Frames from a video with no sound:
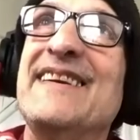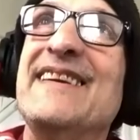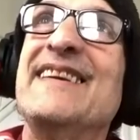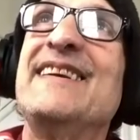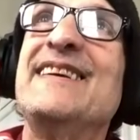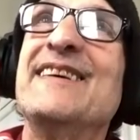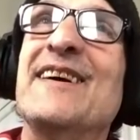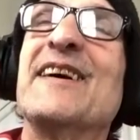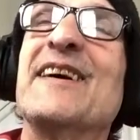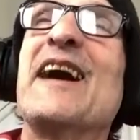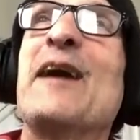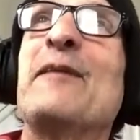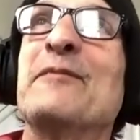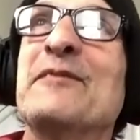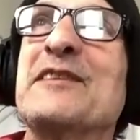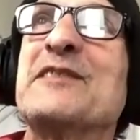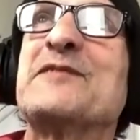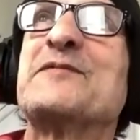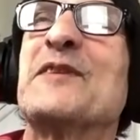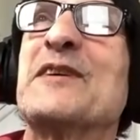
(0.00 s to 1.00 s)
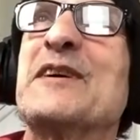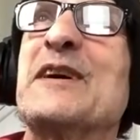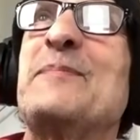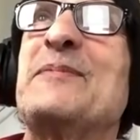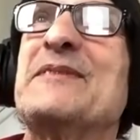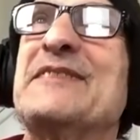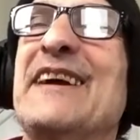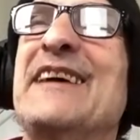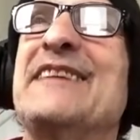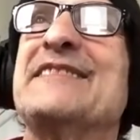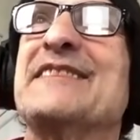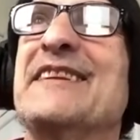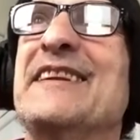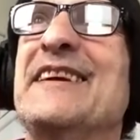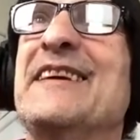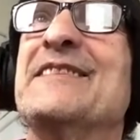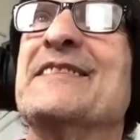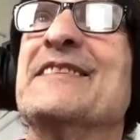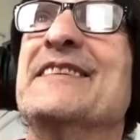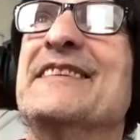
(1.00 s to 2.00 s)
He hung out with us for a couple of days in
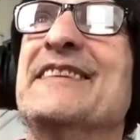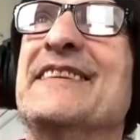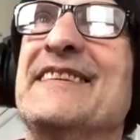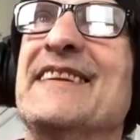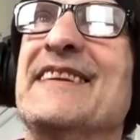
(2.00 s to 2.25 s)
England in